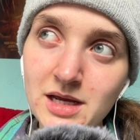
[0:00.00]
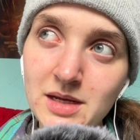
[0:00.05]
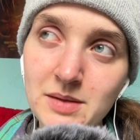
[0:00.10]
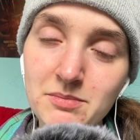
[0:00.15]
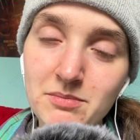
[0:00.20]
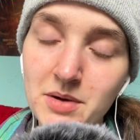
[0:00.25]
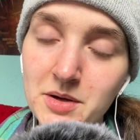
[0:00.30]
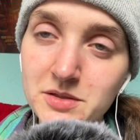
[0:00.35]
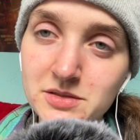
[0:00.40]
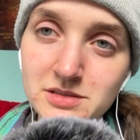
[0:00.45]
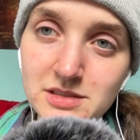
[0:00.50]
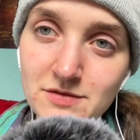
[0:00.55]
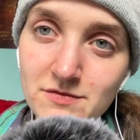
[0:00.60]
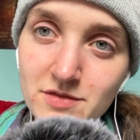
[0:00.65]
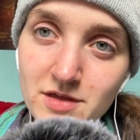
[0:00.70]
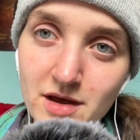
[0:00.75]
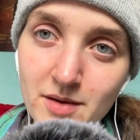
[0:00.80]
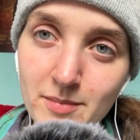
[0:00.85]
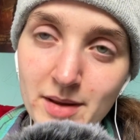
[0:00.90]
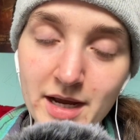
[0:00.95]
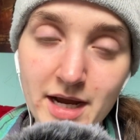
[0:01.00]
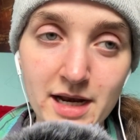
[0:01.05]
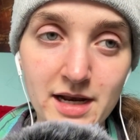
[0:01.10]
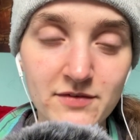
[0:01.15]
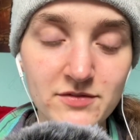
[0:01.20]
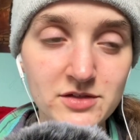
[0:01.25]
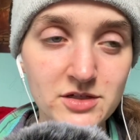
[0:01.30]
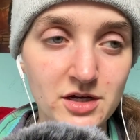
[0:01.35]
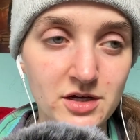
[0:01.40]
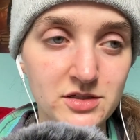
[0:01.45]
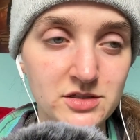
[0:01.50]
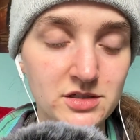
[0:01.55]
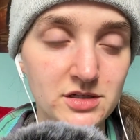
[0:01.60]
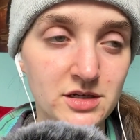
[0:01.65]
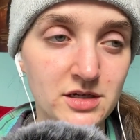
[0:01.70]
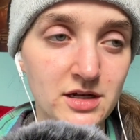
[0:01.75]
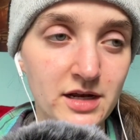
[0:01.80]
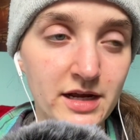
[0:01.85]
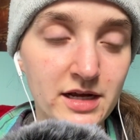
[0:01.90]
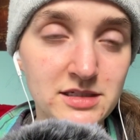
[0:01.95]
most of them, like I'd love to go to
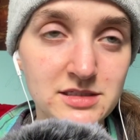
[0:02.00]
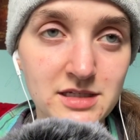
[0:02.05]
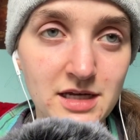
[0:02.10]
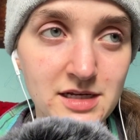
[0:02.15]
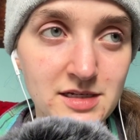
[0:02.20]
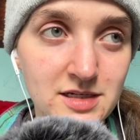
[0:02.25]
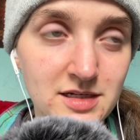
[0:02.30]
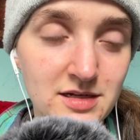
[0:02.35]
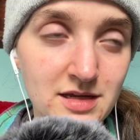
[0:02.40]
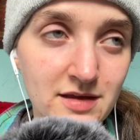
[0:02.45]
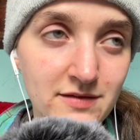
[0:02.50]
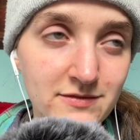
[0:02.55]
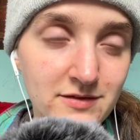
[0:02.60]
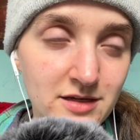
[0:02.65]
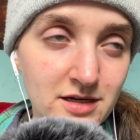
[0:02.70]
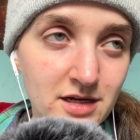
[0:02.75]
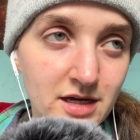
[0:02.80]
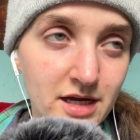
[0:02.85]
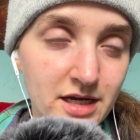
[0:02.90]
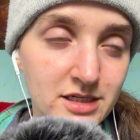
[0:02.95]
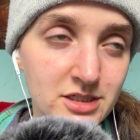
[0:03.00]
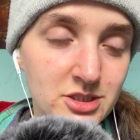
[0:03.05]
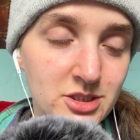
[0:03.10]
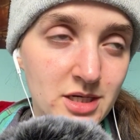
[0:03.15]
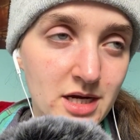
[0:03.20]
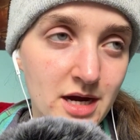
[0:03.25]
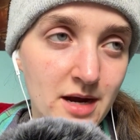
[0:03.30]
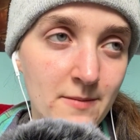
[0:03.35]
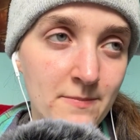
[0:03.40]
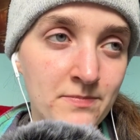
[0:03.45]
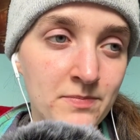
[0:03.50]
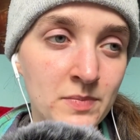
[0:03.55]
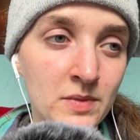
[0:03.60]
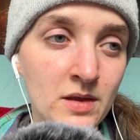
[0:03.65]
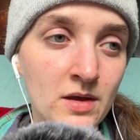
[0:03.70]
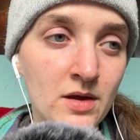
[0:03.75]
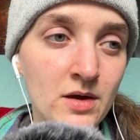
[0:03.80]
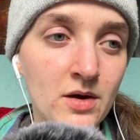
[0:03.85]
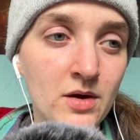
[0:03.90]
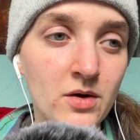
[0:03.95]
like a Scandinavian country,
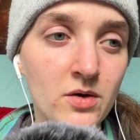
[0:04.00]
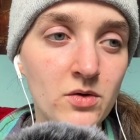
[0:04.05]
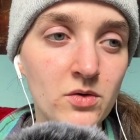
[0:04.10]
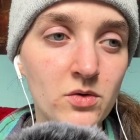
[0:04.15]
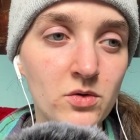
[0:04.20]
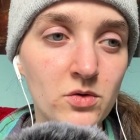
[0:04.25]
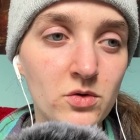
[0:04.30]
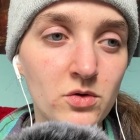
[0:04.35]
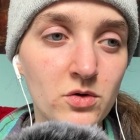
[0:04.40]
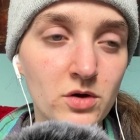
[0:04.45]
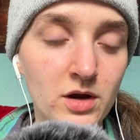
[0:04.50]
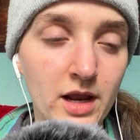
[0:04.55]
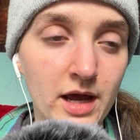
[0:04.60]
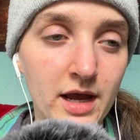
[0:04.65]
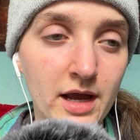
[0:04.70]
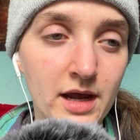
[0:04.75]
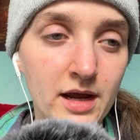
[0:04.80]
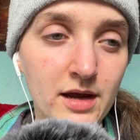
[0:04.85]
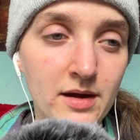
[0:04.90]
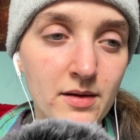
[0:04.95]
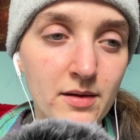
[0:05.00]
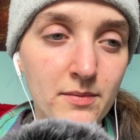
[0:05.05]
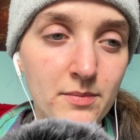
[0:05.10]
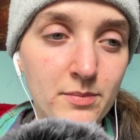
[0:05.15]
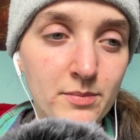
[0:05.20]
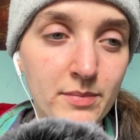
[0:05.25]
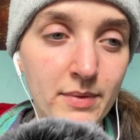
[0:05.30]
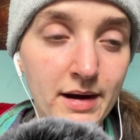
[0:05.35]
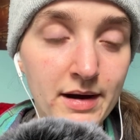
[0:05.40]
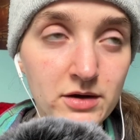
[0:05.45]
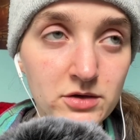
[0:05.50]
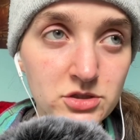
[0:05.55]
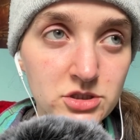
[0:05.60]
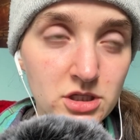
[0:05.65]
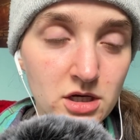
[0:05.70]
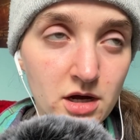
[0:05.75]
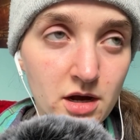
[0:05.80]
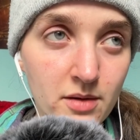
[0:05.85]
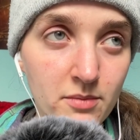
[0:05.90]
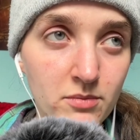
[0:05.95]
or like
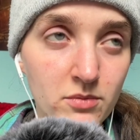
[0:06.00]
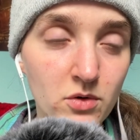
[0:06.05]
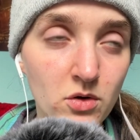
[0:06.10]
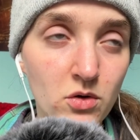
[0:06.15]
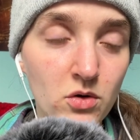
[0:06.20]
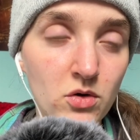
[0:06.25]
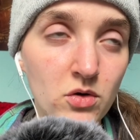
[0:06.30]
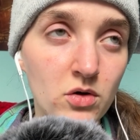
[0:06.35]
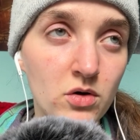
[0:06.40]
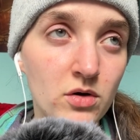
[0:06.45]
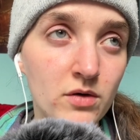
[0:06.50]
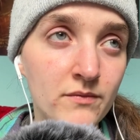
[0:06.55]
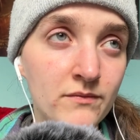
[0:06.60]
Belgium, or